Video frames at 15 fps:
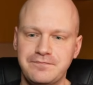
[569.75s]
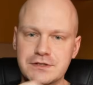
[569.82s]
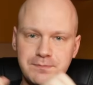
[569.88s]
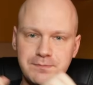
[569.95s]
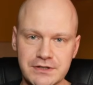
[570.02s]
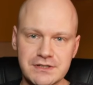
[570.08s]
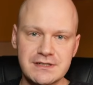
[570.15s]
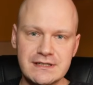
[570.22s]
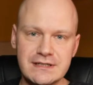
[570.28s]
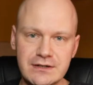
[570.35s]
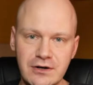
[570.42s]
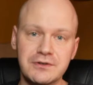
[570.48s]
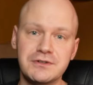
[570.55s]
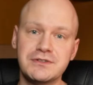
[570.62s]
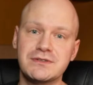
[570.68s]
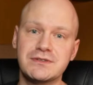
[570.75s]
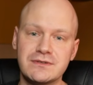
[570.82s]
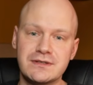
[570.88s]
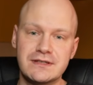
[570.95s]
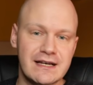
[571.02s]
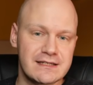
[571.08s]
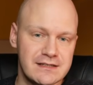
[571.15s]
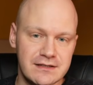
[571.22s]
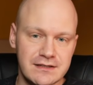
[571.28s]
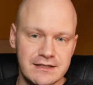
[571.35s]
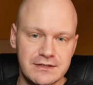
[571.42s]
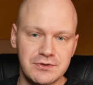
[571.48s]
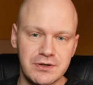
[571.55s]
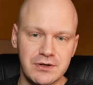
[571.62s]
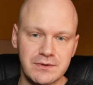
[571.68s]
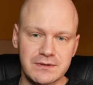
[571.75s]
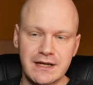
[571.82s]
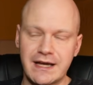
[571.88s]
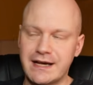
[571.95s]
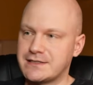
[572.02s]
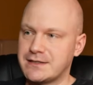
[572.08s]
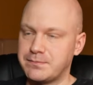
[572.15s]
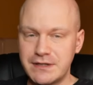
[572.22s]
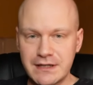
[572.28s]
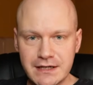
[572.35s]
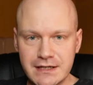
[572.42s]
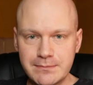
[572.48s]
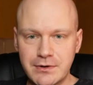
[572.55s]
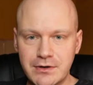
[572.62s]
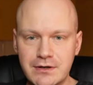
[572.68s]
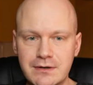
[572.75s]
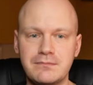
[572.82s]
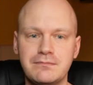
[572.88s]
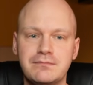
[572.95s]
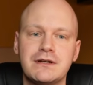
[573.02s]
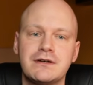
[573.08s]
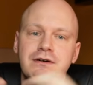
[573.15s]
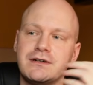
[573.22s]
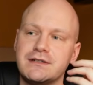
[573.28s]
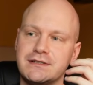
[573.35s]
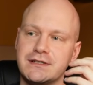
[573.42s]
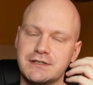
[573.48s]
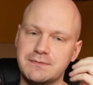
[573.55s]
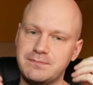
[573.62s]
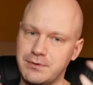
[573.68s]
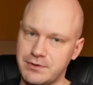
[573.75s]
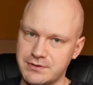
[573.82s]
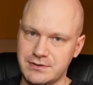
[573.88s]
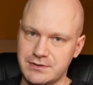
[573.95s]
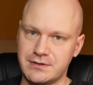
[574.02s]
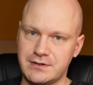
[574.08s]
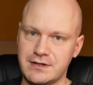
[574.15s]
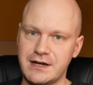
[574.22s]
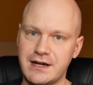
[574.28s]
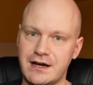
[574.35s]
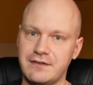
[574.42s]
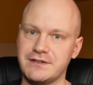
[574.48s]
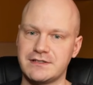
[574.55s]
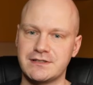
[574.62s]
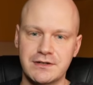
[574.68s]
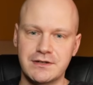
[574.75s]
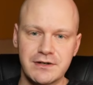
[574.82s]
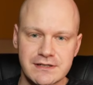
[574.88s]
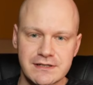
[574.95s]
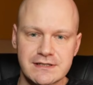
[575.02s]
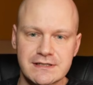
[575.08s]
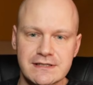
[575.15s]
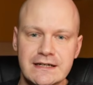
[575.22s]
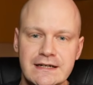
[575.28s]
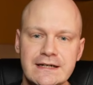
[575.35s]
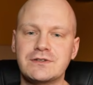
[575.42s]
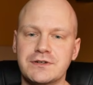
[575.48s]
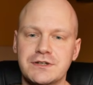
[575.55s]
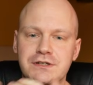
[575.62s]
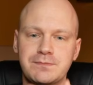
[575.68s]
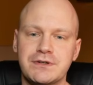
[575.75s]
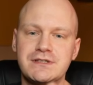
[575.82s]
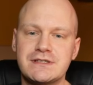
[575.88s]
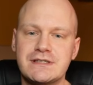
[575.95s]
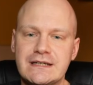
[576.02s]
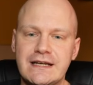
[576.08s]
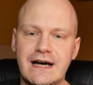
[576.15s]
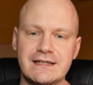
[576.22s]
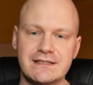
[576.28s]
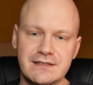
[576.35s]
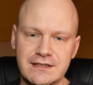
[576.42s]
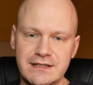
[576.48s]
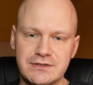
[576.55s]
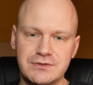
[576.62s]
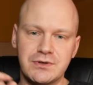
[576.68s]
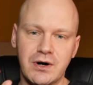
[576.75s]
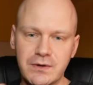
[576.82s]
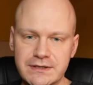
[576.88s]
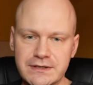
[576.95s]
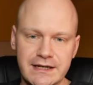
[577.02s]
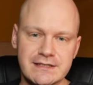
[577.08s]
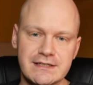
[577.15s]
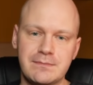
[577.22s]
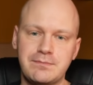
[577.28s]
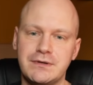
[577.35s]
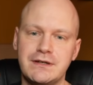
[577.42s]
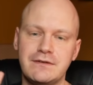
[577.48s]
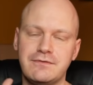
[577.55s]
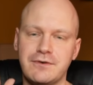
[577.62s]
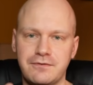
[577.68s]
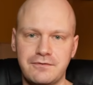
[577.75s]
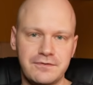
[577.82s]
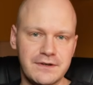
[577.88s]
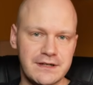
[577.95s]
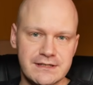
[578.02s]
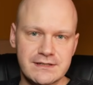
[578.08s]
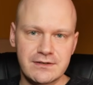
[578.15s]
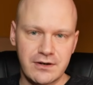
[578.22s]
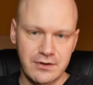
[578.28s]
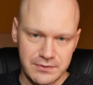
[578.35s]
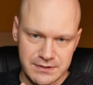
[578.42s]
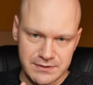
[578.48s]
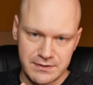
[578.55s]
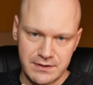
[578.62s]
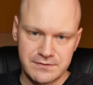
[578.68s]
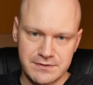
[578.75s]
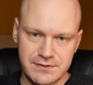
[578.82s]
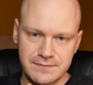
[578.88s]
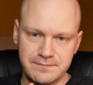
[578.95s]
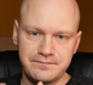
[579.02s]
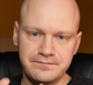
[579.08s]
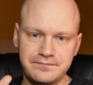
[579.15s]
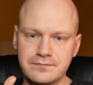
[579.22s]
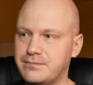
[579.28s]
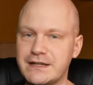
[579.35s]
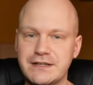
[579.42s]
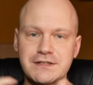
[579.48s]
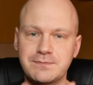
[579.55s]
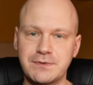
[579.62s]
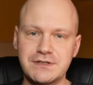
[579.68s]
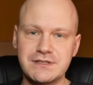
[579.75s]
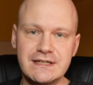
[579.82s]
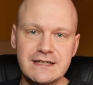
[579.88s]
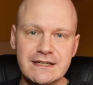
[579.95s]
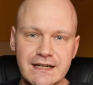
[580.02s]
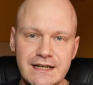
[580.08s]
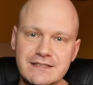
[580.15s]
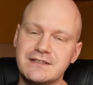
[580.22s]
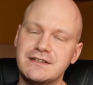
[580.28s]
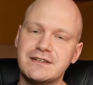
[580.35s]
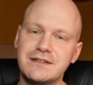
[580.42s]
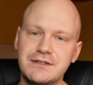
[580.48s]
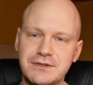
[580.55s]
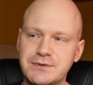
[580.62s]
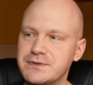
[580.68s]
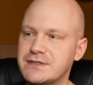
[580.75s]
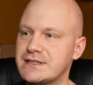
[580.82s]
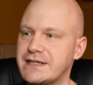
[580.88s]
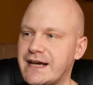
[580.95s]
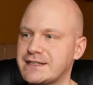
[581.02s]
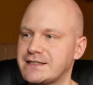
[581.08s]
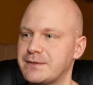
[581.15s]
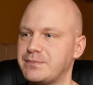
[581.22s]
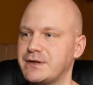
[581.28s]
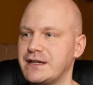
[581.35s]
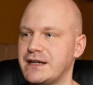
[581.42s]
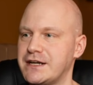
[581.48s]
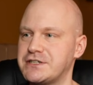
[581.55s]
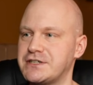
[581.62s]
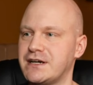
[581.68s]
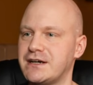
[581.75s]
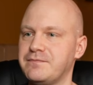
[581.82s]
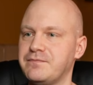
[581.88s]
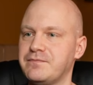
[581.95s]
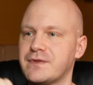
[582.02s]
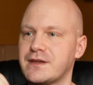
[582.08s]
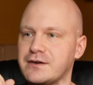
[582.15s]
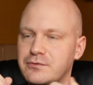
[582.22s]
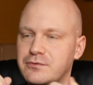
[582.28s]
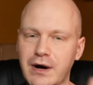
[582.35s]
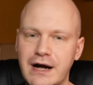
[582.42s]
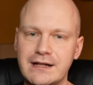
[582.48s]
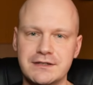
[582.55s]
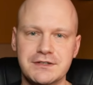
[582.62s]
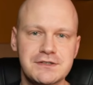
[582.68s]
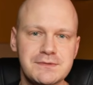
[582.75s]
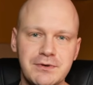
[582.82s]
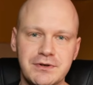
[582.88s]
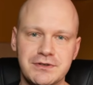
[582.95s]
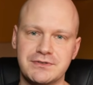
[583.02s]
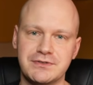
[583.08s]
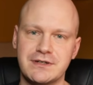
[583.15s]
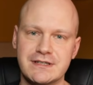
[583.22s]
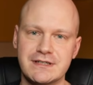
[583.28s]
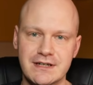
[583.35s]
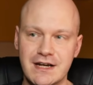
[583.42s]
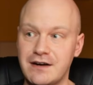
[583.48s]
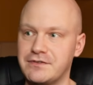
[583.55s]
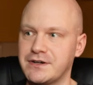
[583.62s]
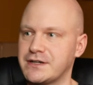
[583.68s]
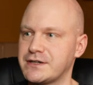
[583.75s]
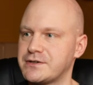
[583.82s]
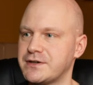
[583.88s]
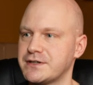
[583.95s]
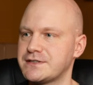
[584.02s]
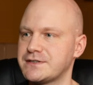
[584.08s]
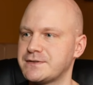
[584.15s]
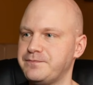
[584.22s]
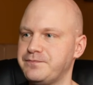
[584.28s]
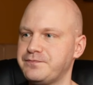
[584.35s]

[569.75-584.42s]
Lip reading: The sponsee also doesn't need to hold XRP anymore because the sponsor covers the costs. So the sponsee doesn't need to hold XRP for fees or reserves. But the sponsee can still use the XRP Ledger while the sponsor is covering the costs.